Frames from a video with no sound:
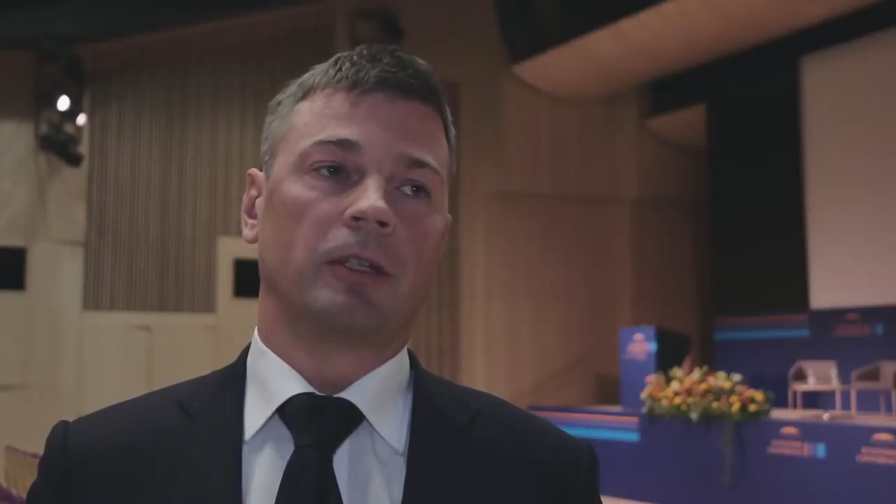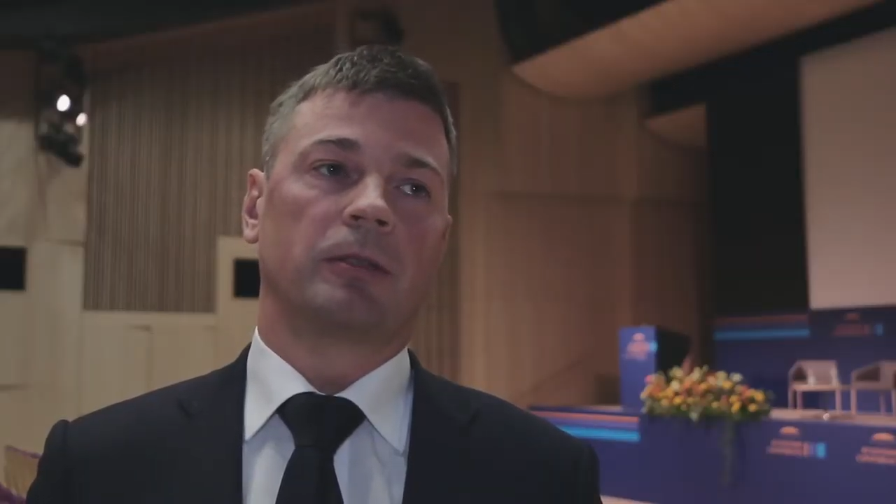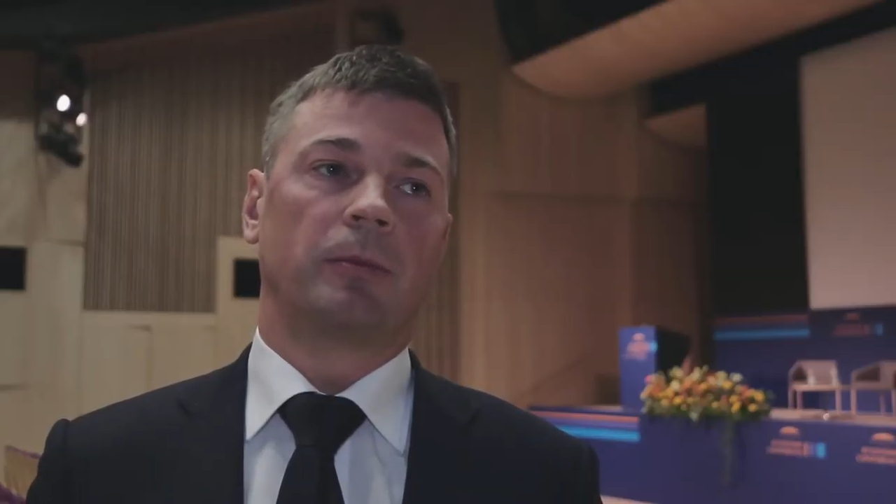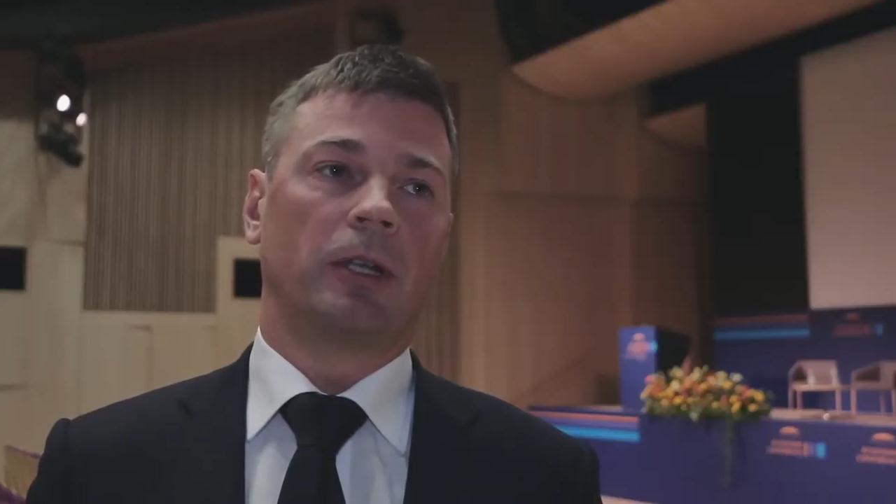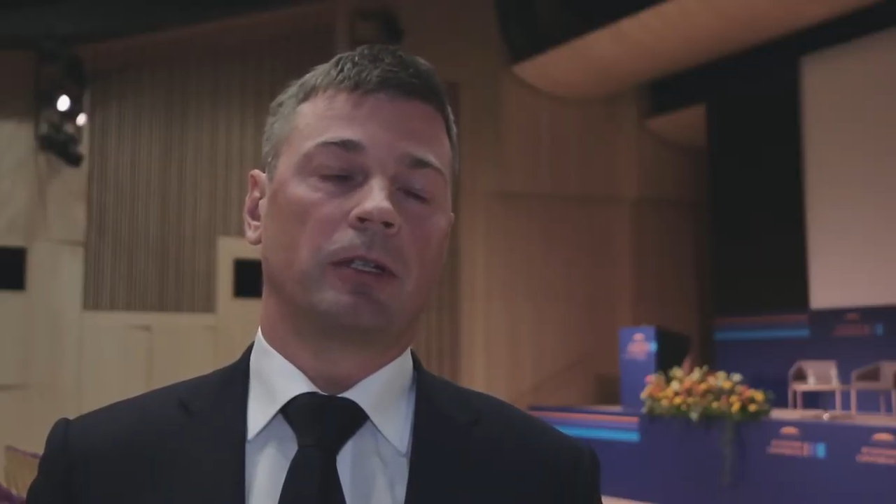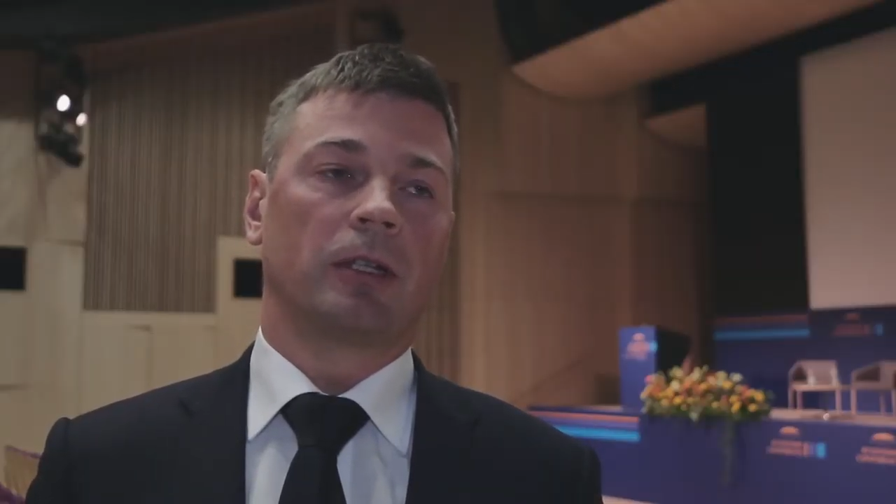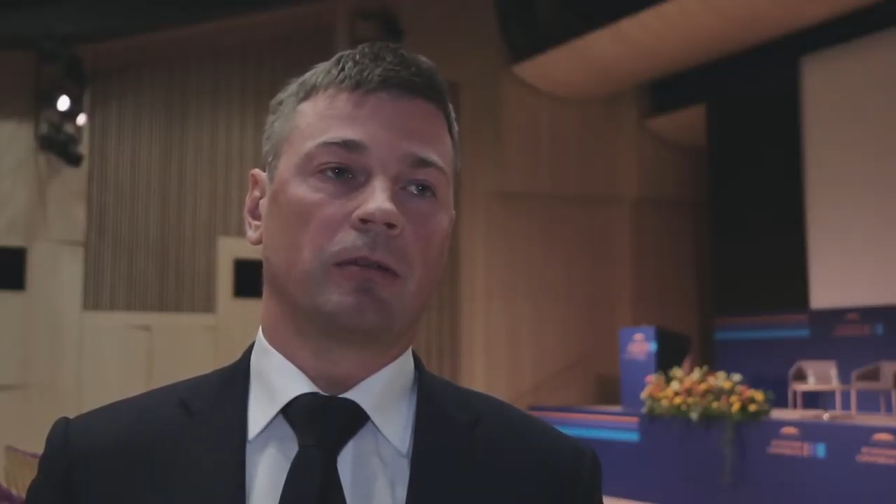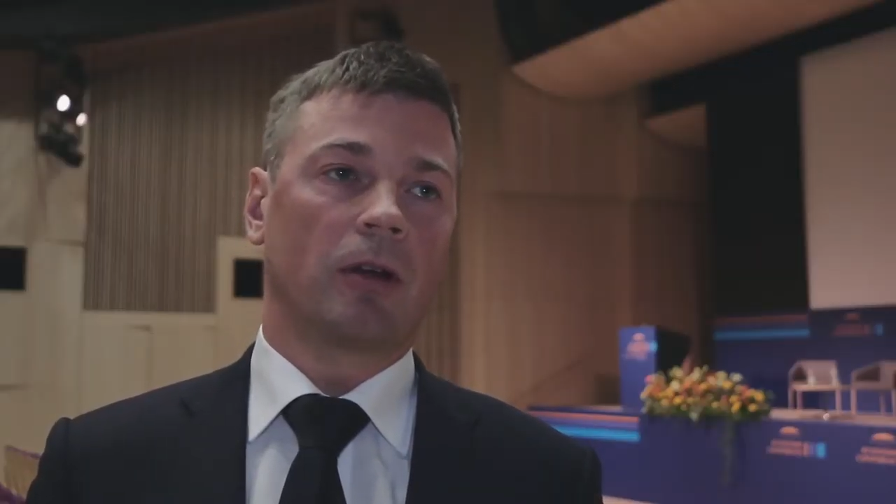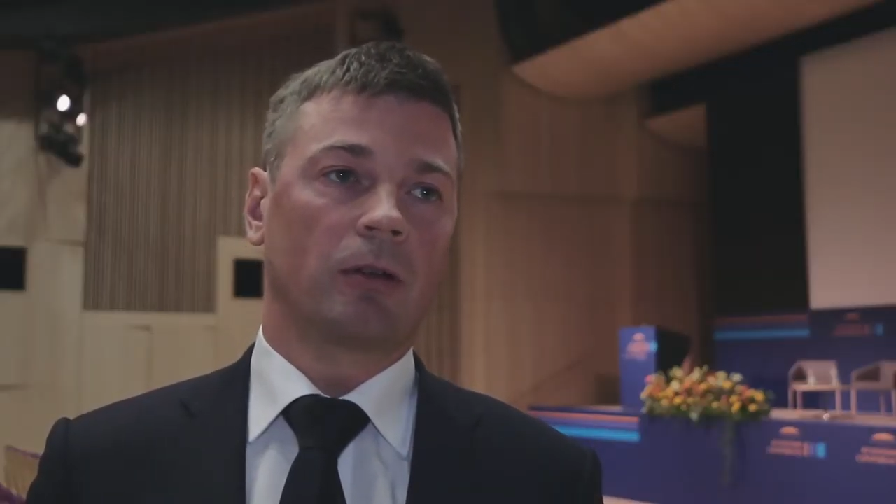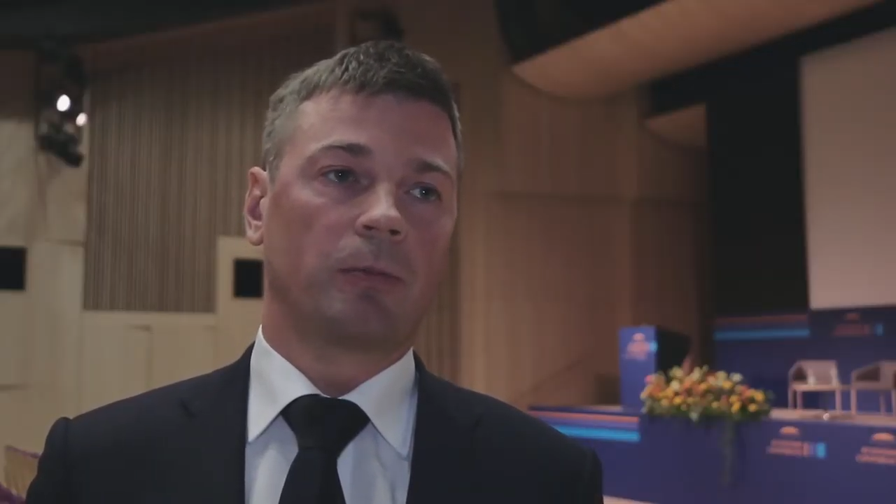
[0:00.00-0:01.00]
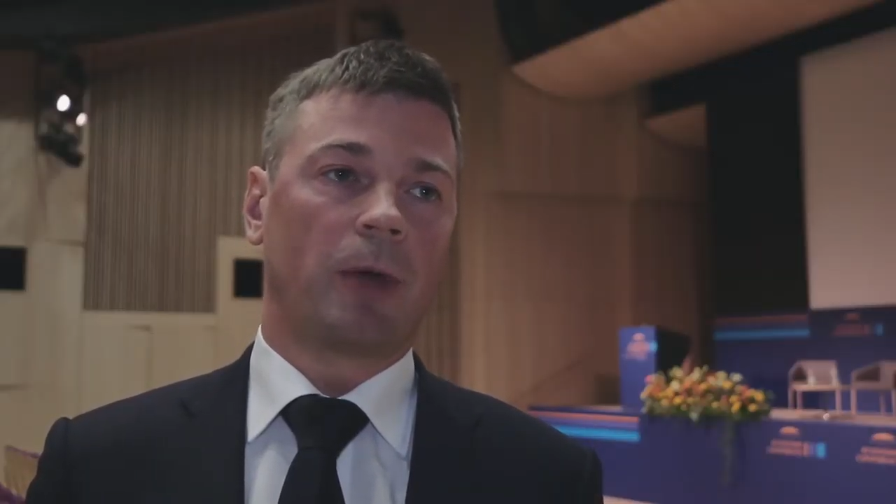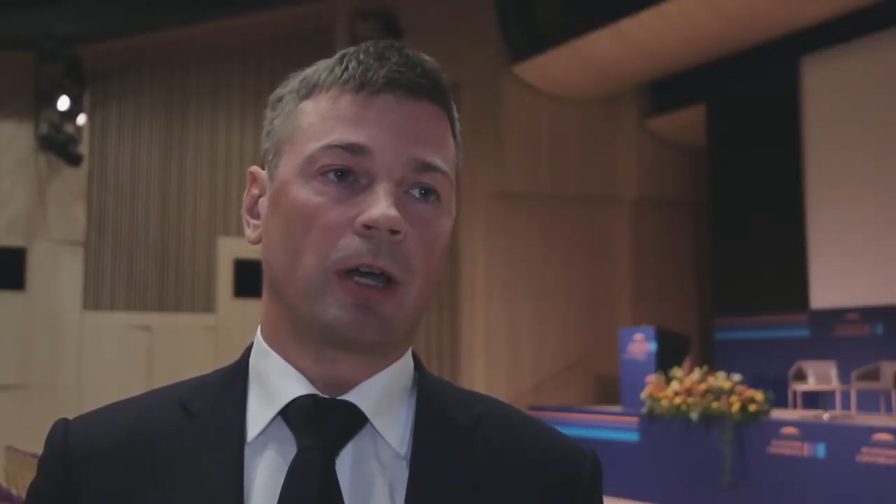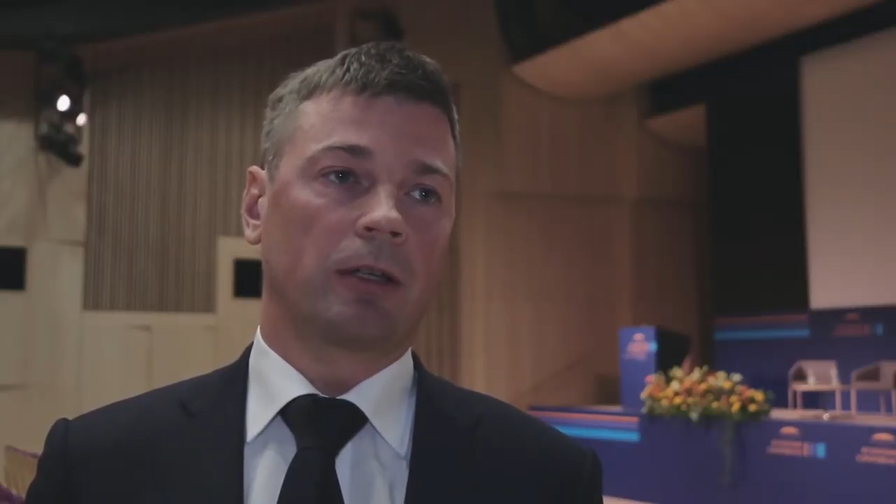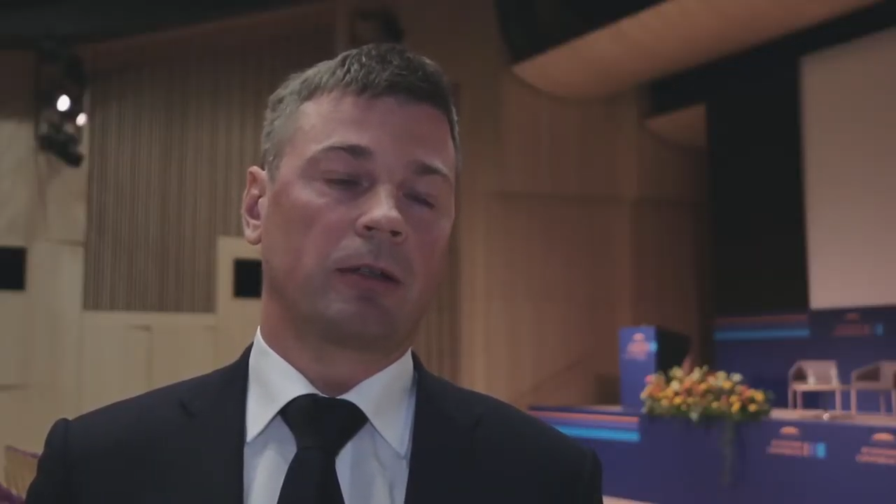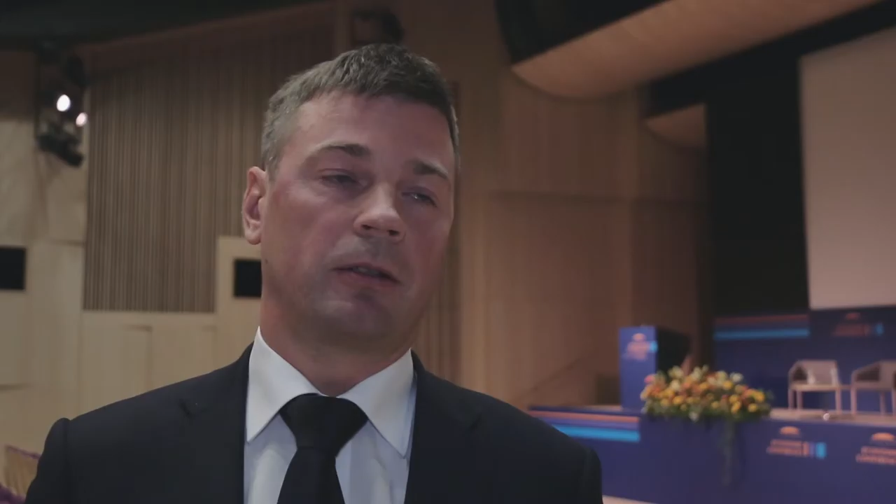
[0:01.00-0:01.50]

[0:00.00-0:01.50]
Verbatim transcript: Stability and Growth Pact,